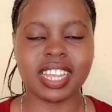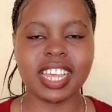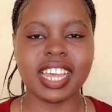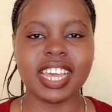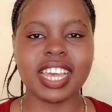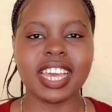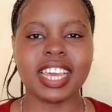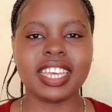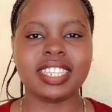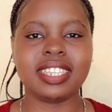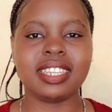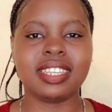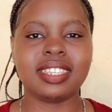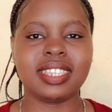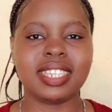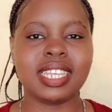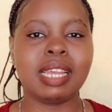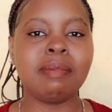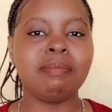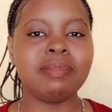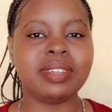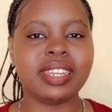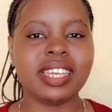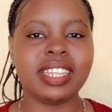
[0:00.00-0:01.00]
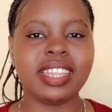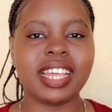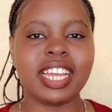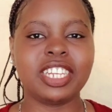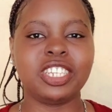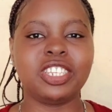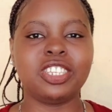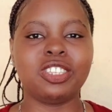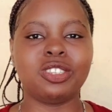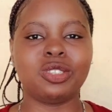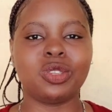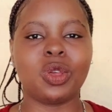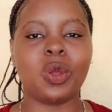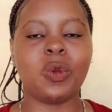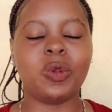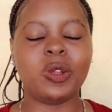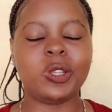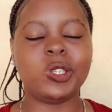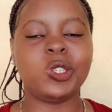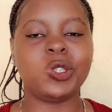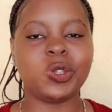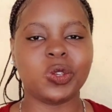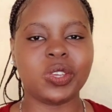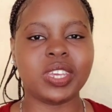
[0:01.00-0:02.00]
is the same day that she's going
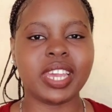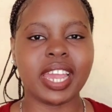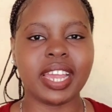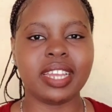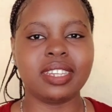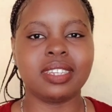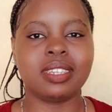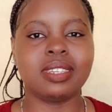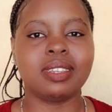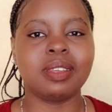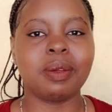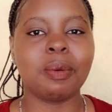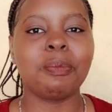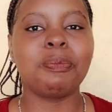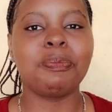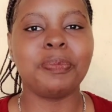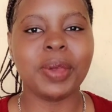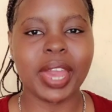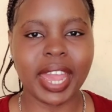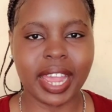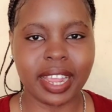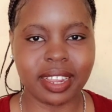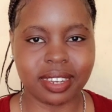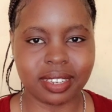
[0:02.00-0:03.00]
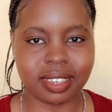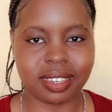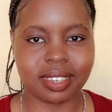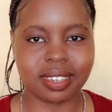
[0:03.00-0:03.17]
to get paid.